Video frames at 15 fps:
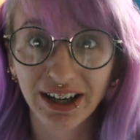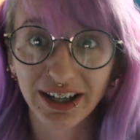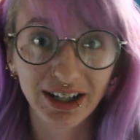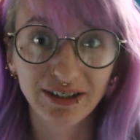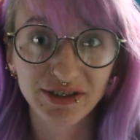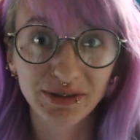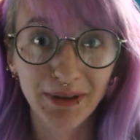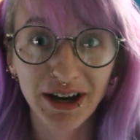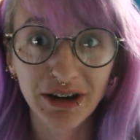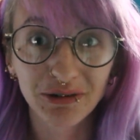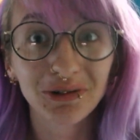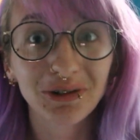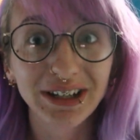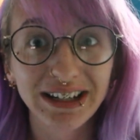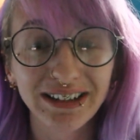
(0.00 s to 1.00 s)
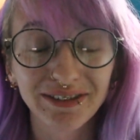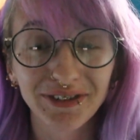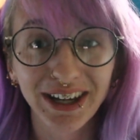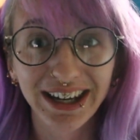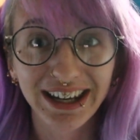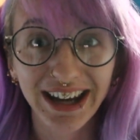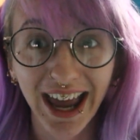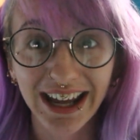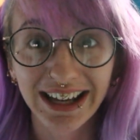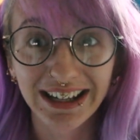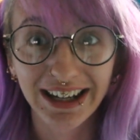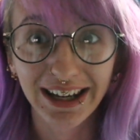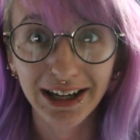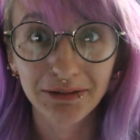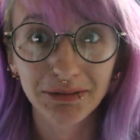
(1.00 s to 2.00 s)
I could have spent all the evening in
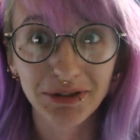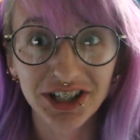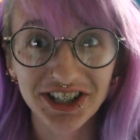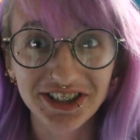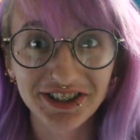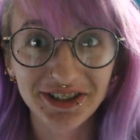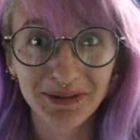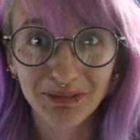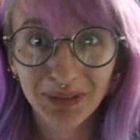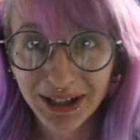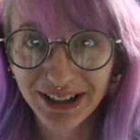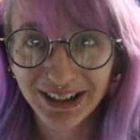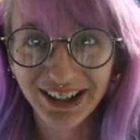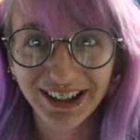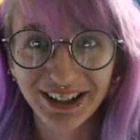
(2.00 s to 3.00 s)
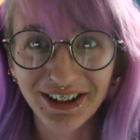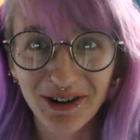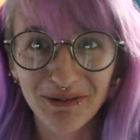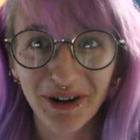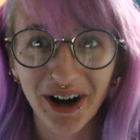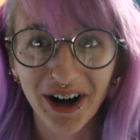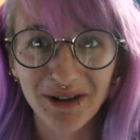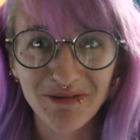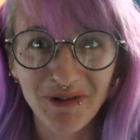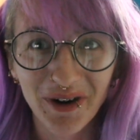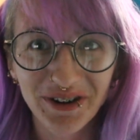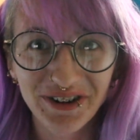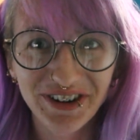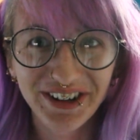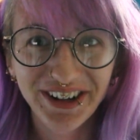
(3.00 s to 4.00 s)
A&E, which is completely not what I
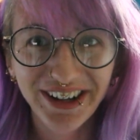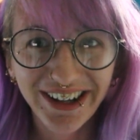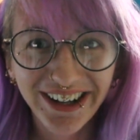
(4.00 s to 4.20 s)
want,